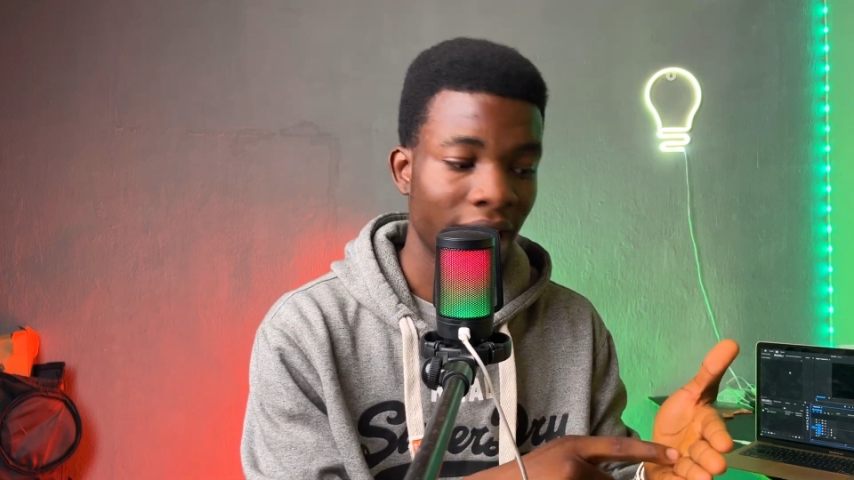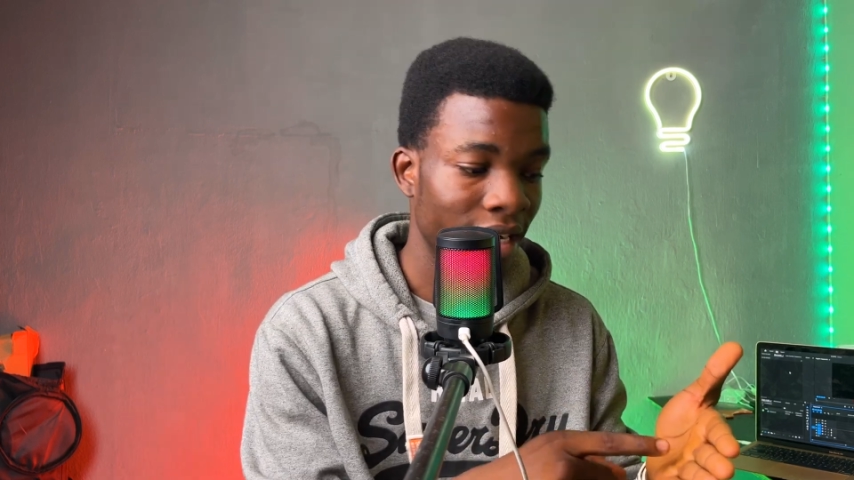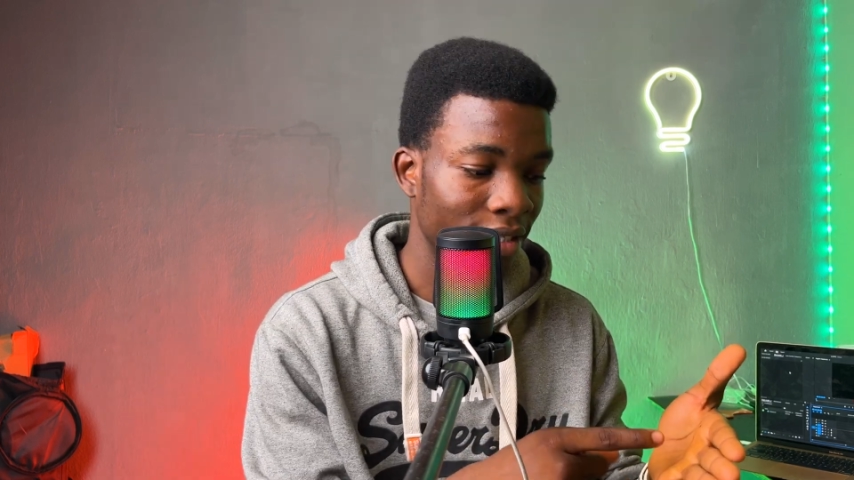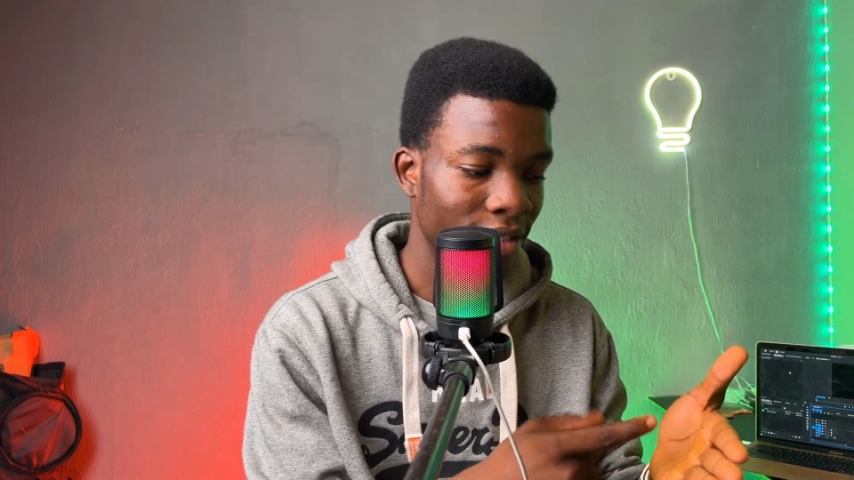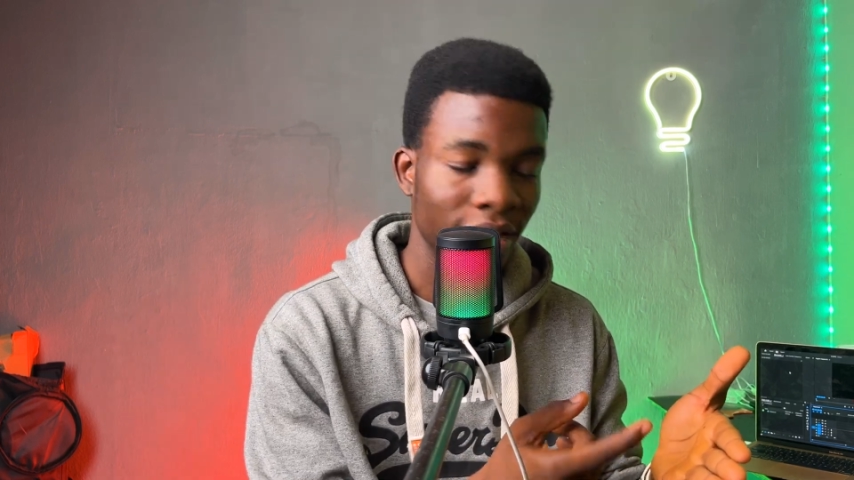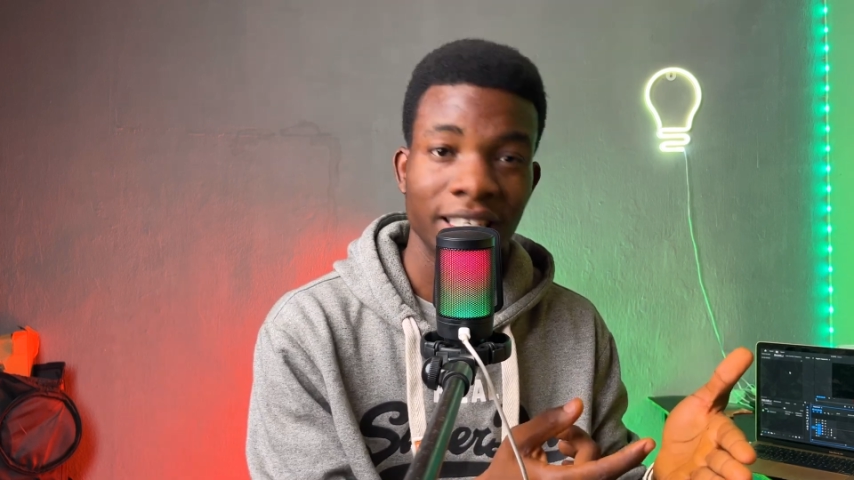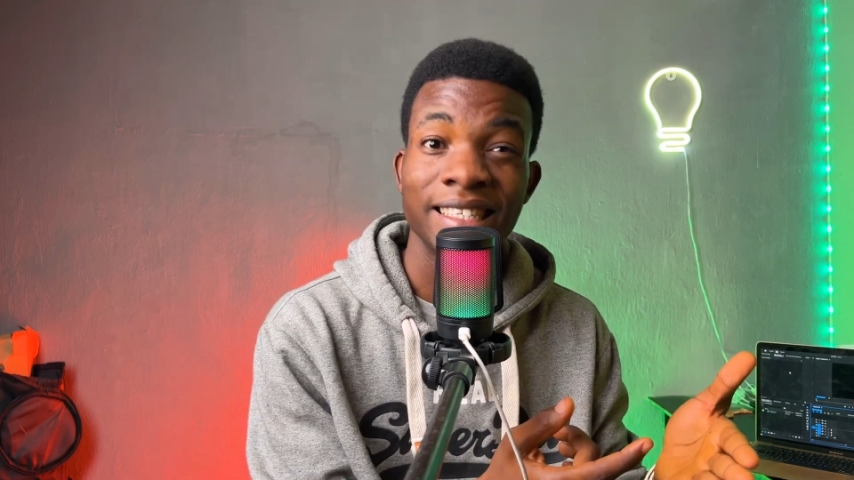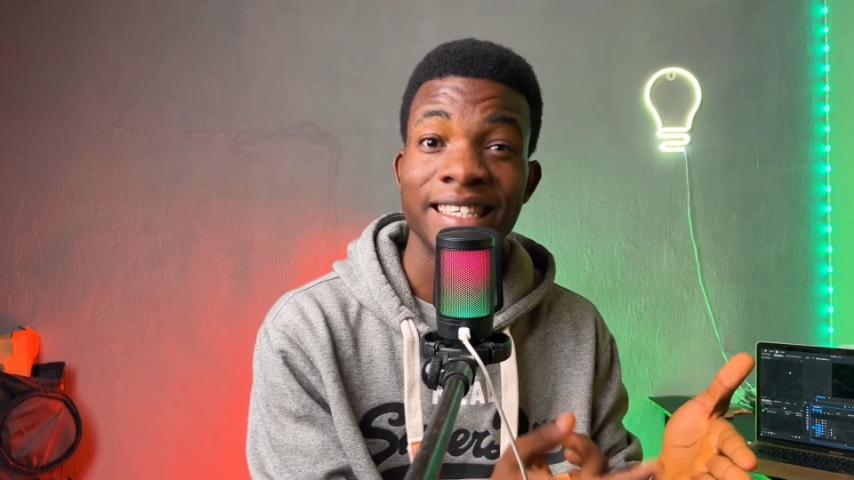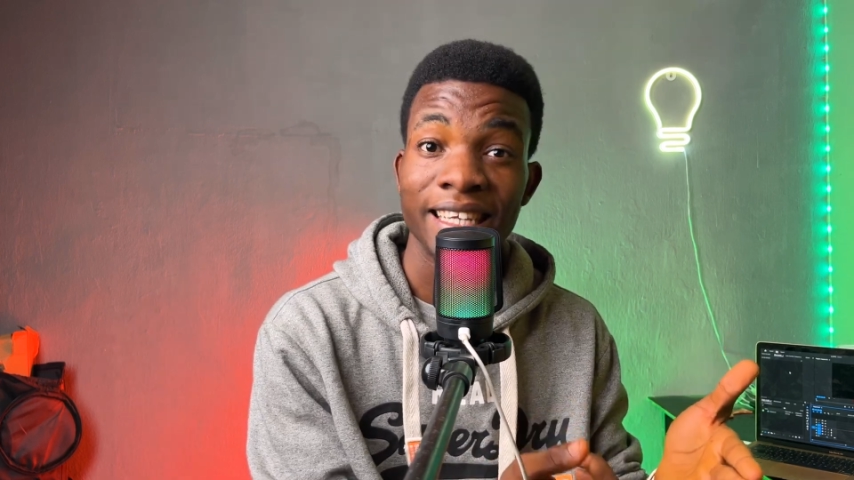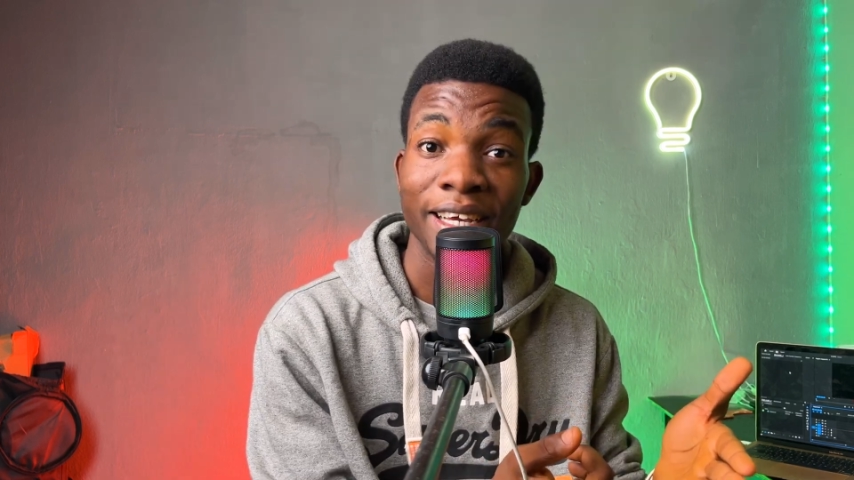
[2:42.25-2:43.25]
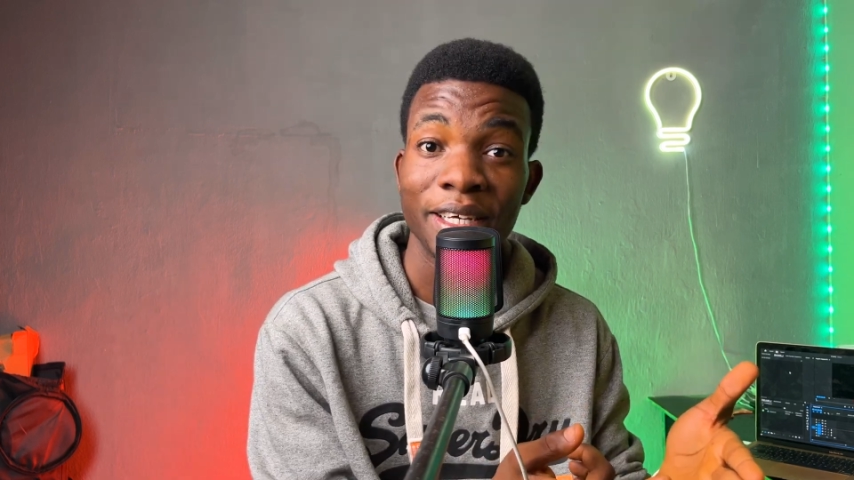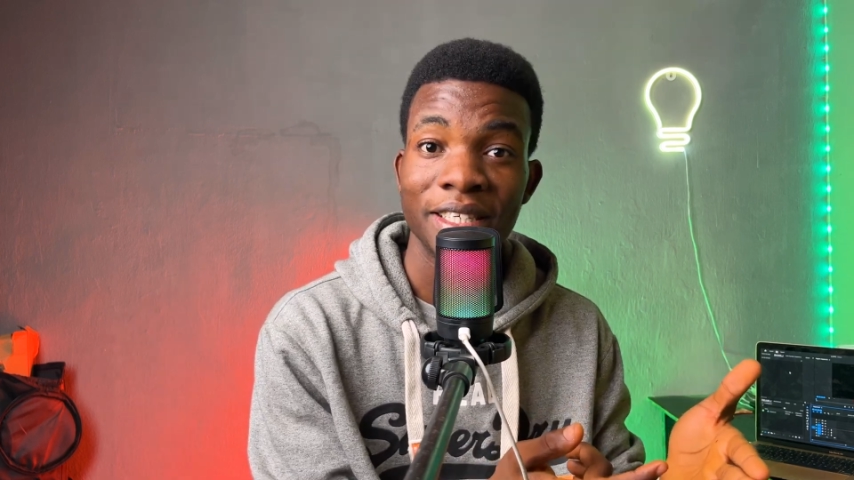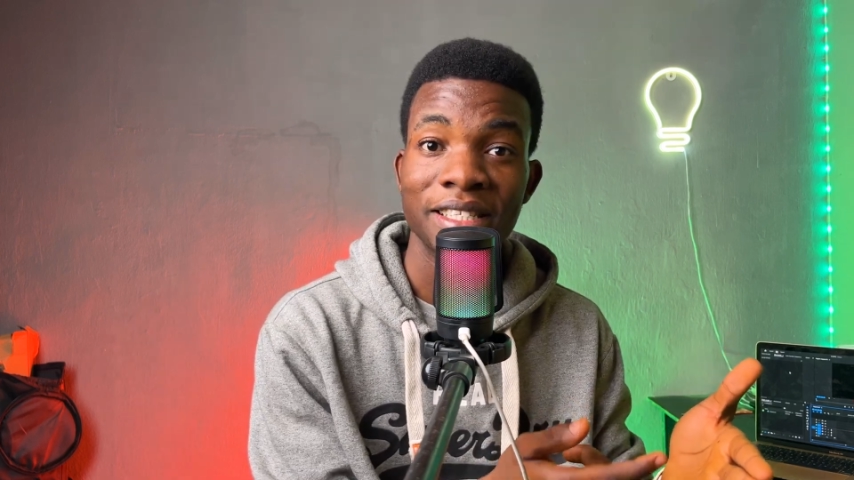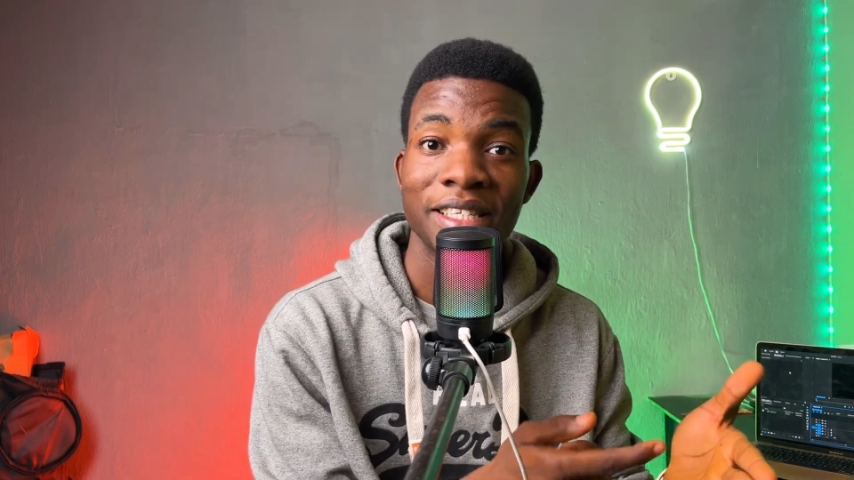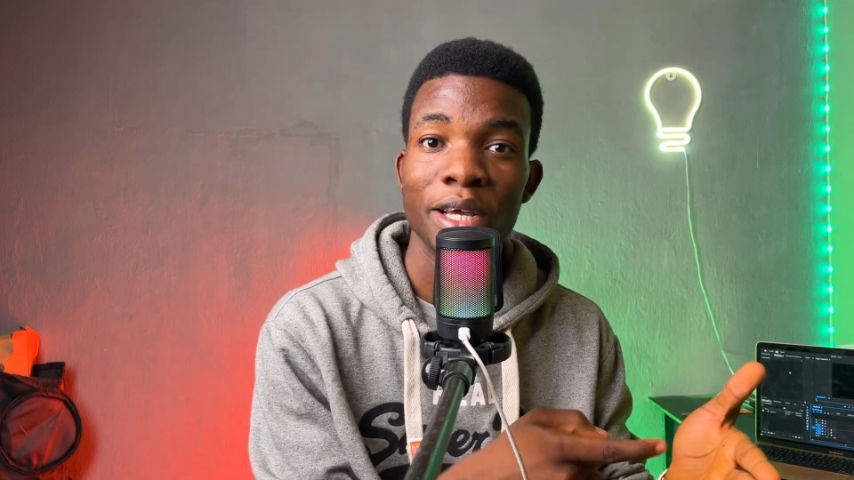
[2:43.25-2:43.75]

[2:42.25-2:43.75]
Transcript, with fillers: and in seconds,